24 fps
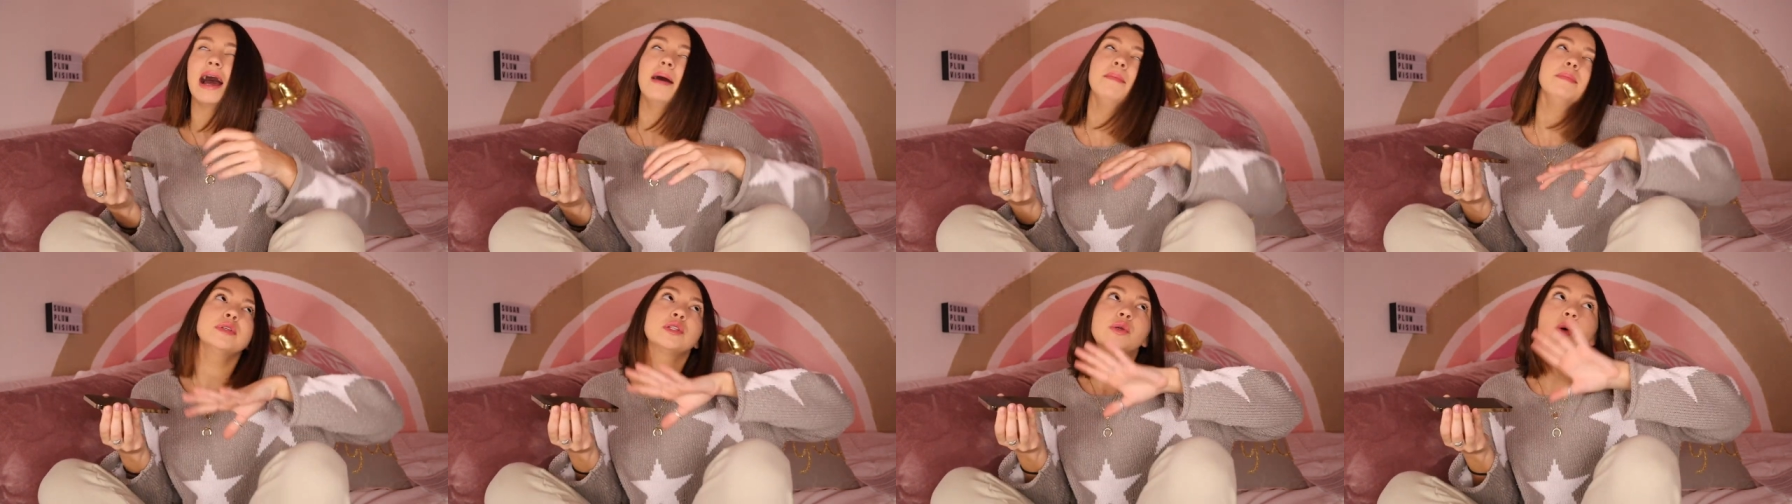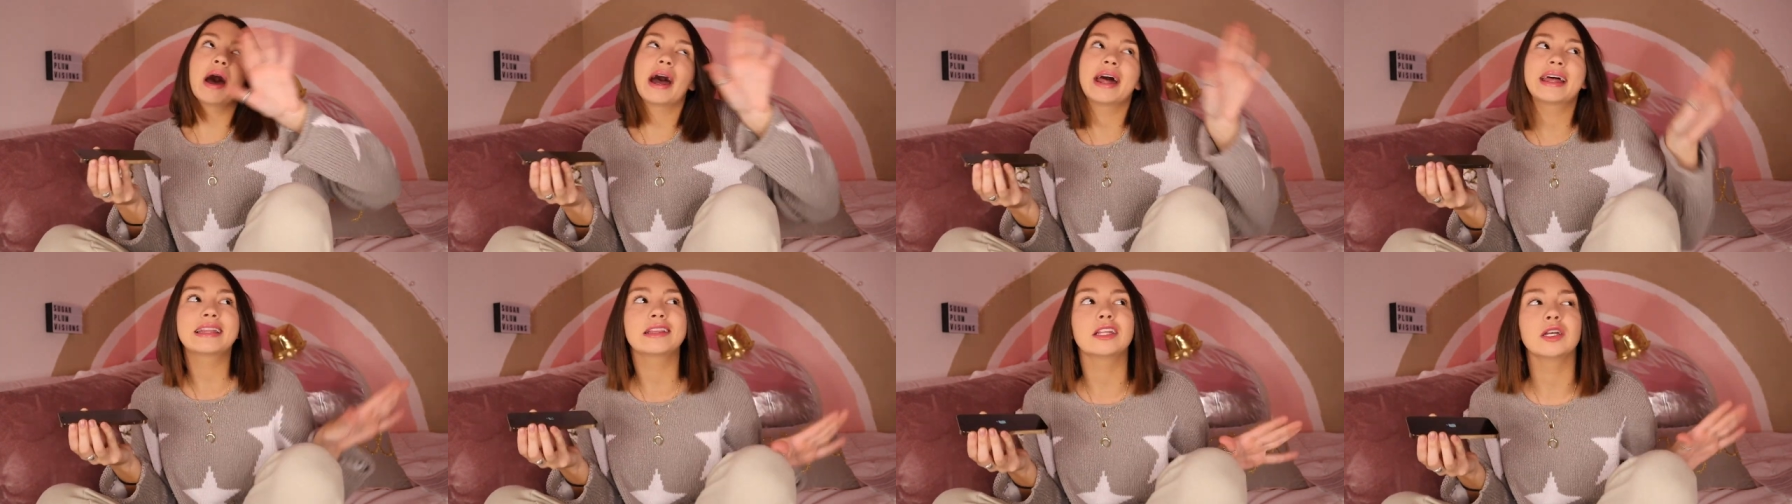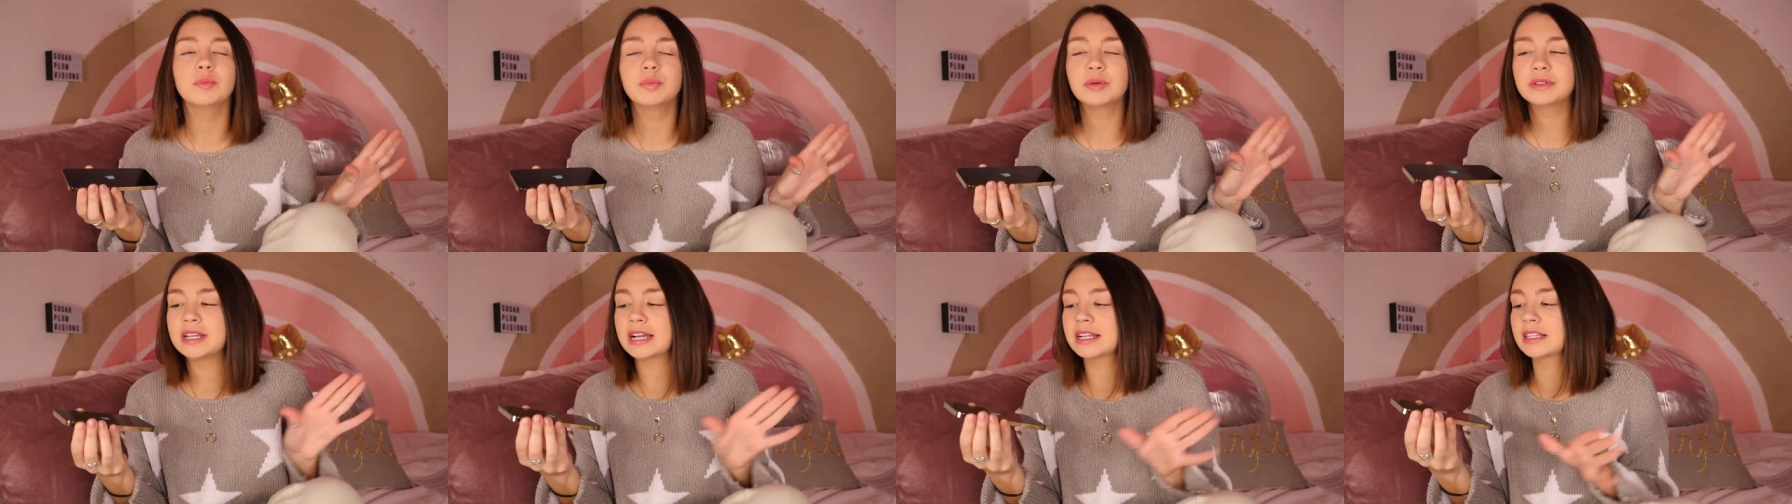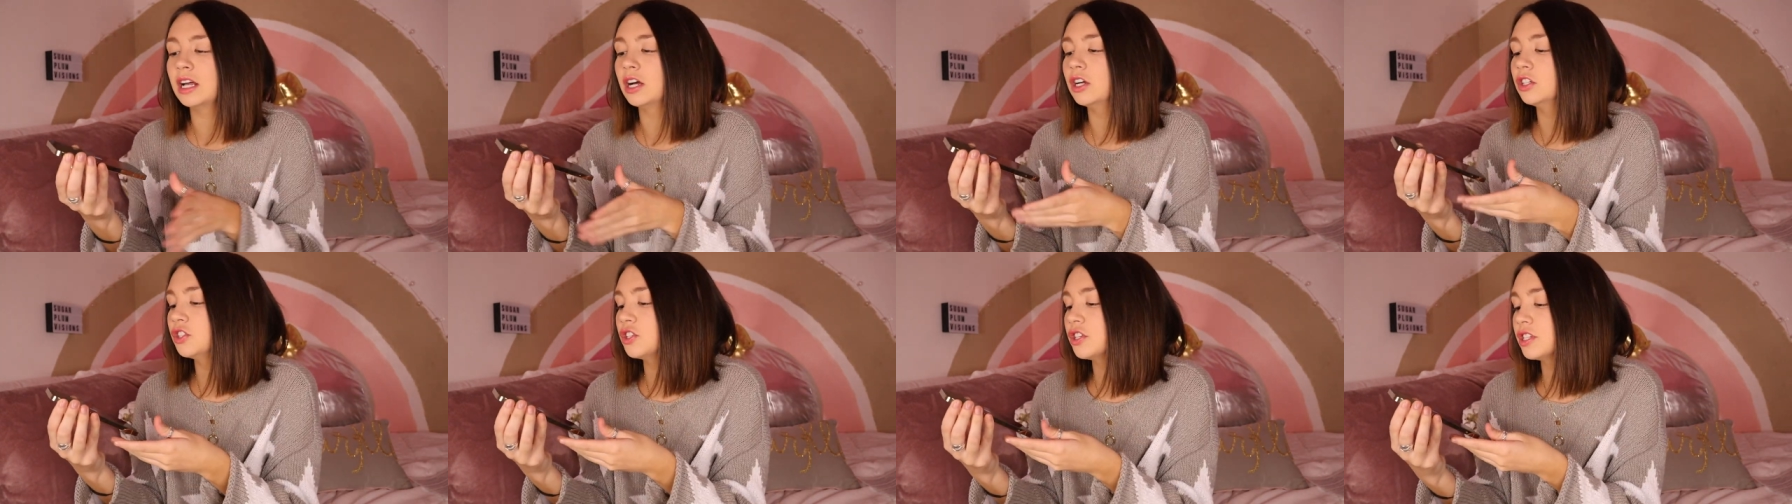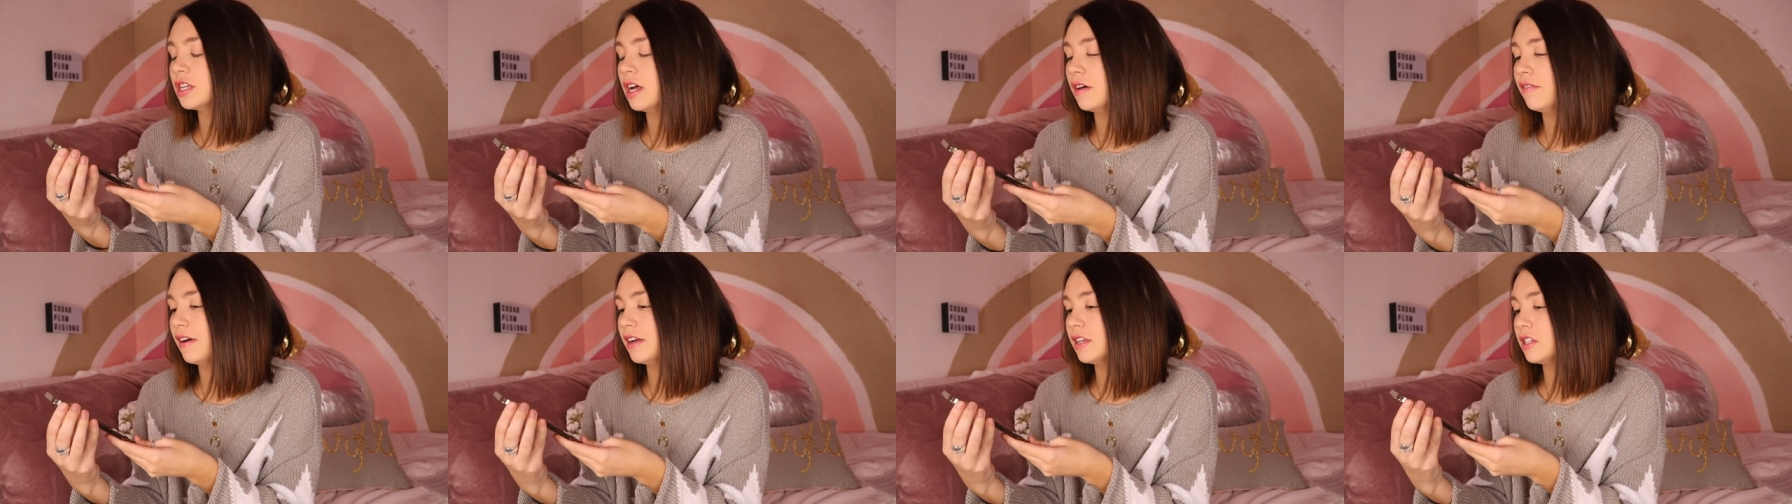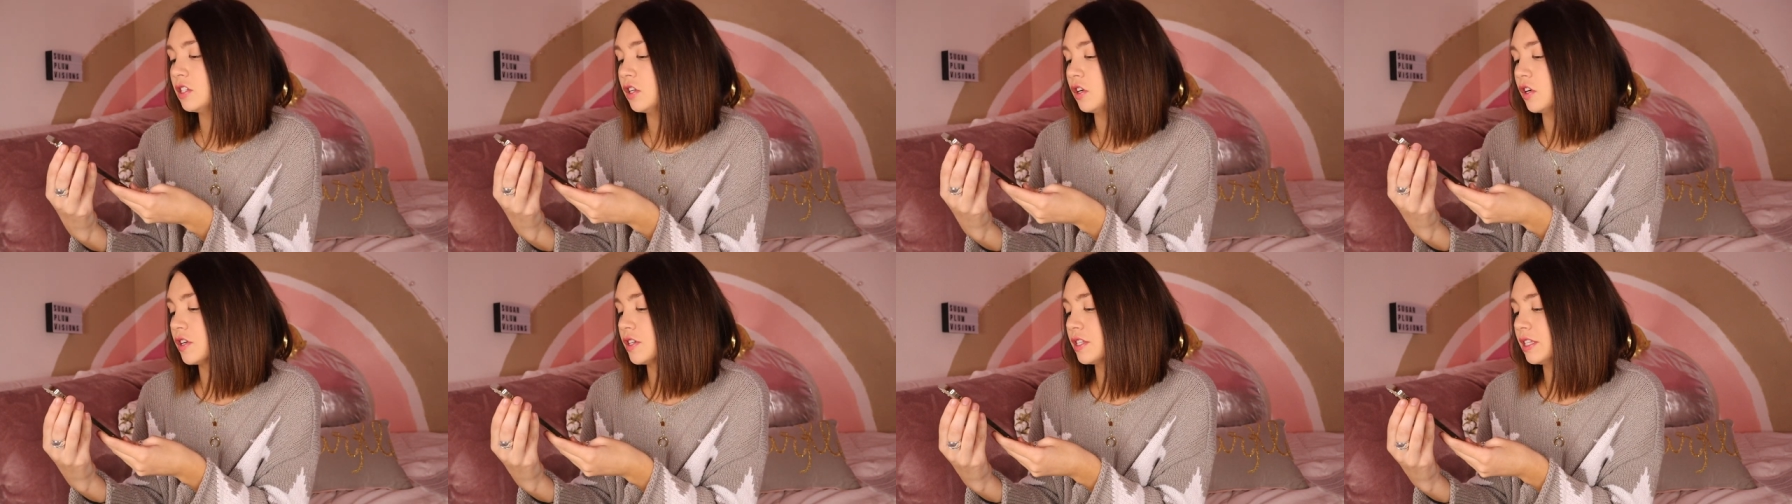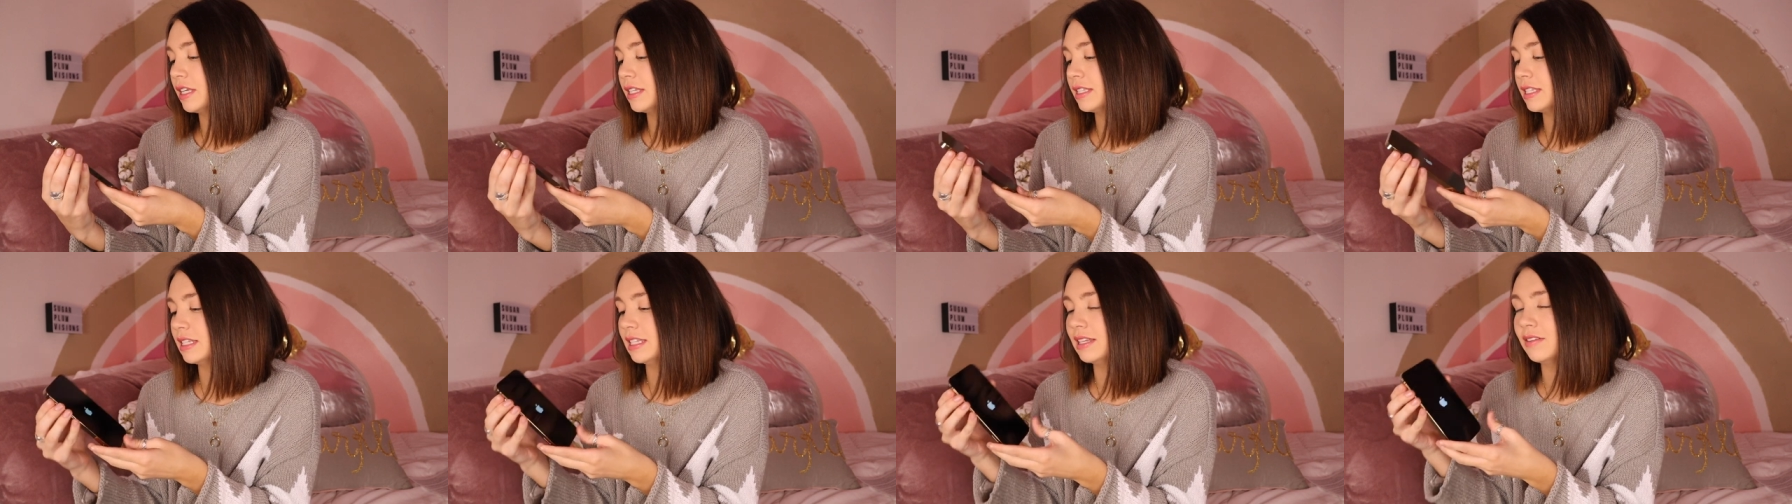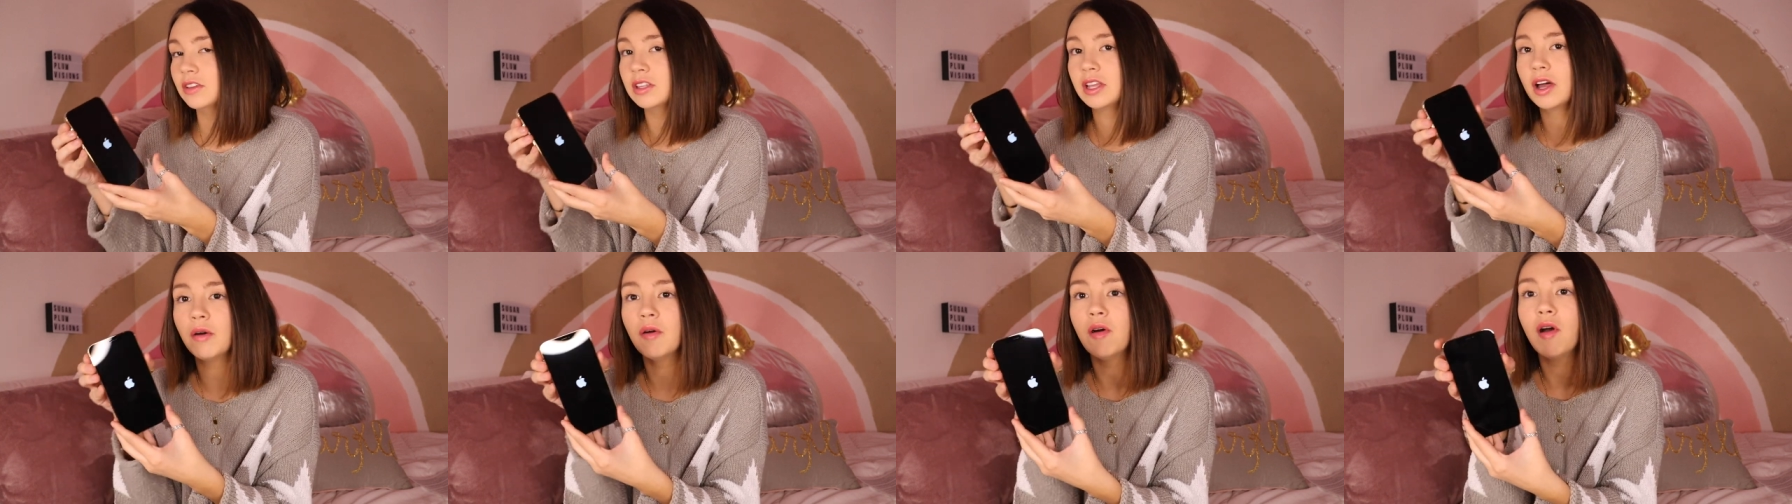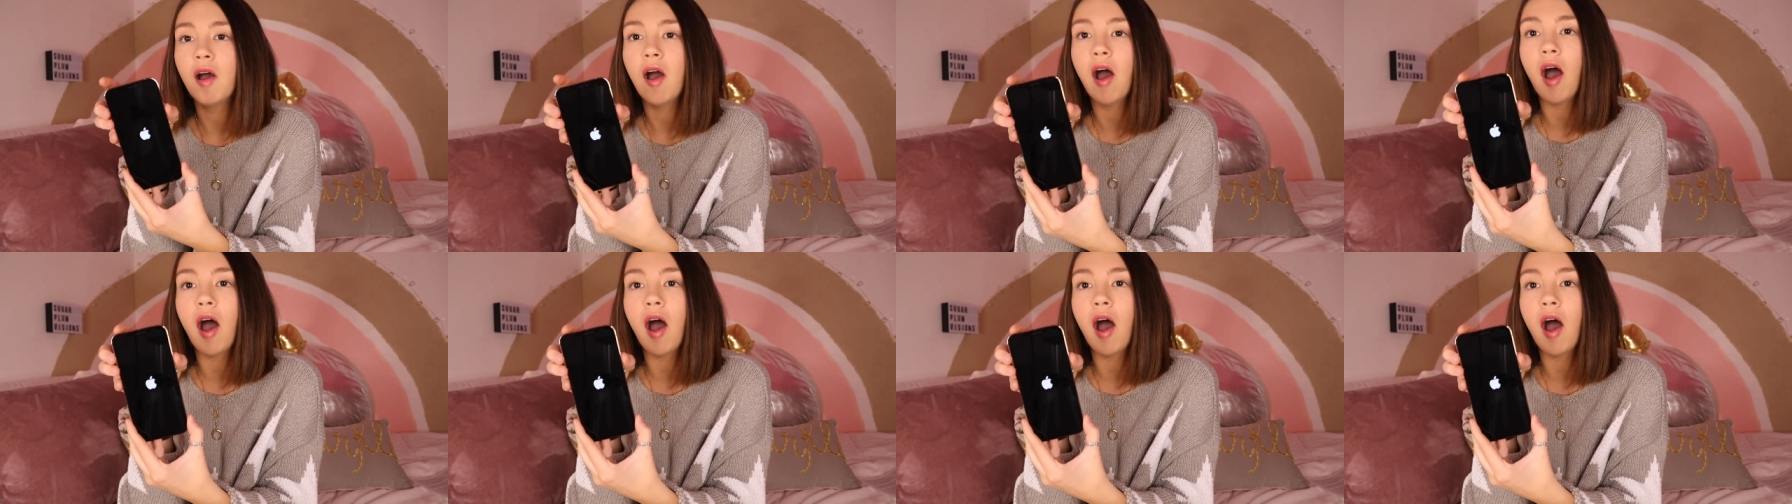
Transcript: I'm so out of loop with technology stuff. I seriously didn't even know.